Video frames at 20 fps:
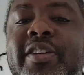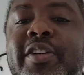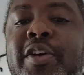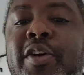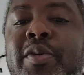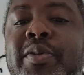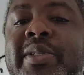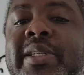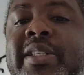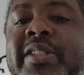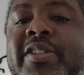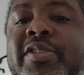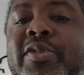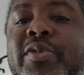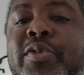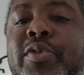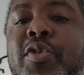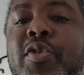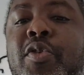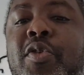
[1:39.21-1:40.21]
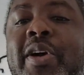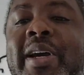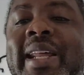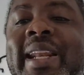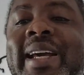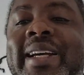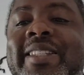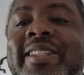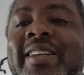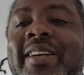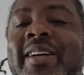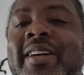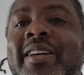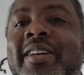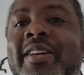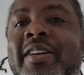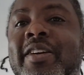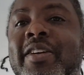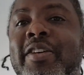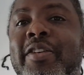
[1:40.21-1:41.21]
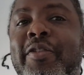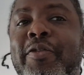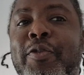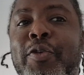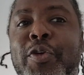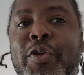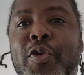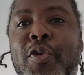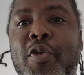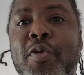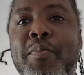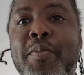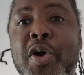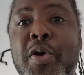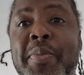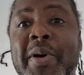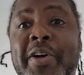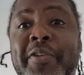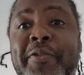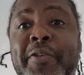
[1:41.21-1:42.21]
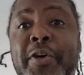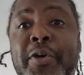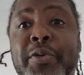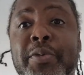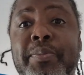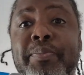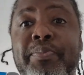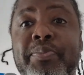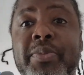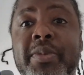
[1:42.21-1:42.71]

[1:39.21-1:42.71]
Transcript: goes into your connector for your mobile phone.